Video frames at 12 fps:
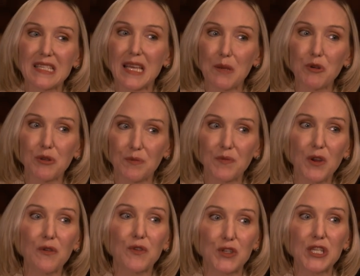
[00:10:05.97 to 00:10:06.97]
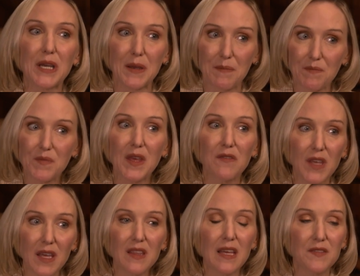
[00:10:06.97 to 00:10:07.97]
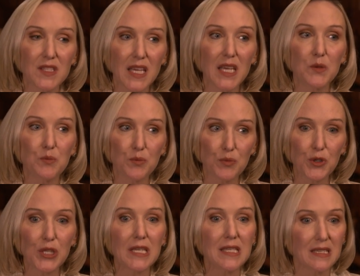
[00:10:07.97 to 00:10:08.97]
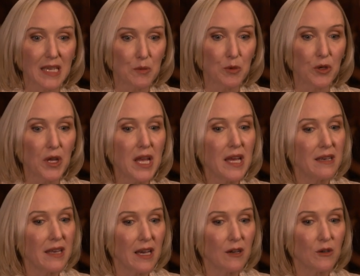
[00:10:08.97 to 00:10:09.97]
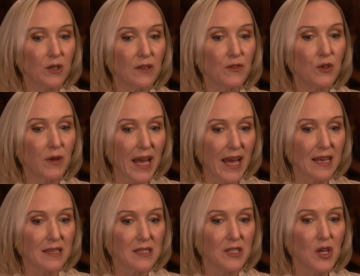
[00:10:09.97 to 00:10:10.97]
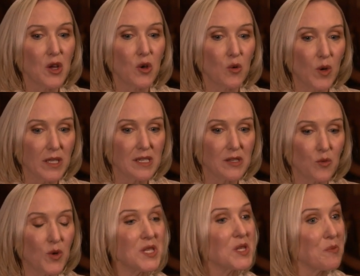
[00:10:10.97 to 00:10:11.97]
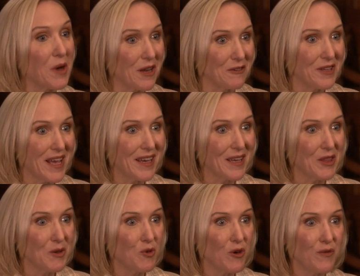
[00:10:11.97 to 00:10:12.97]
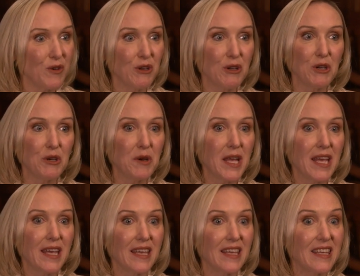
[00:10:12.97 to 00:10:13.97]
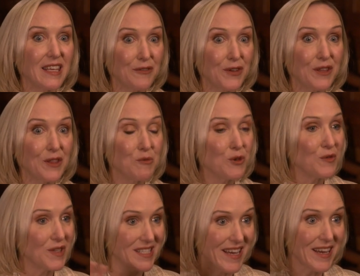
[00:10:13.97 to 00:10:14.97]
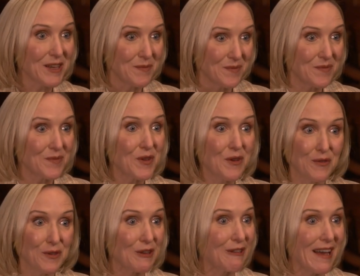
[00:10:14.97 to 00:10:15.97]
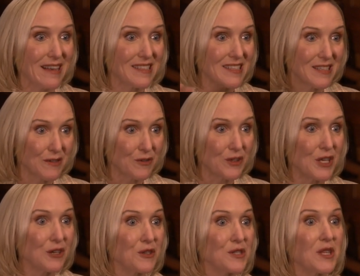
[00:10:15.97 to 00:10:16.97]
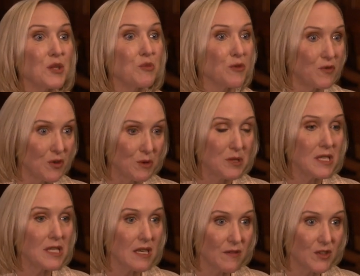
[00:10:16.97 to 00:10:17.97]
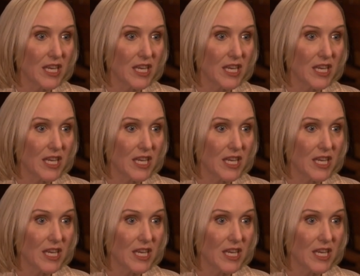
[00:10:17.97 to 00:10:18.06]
stable over you time. have they've they've stayed huh. pretty stable. Now, if you asked what's what's the bottleneck in the portfolio, given the move in tech, over the last several years and the performance of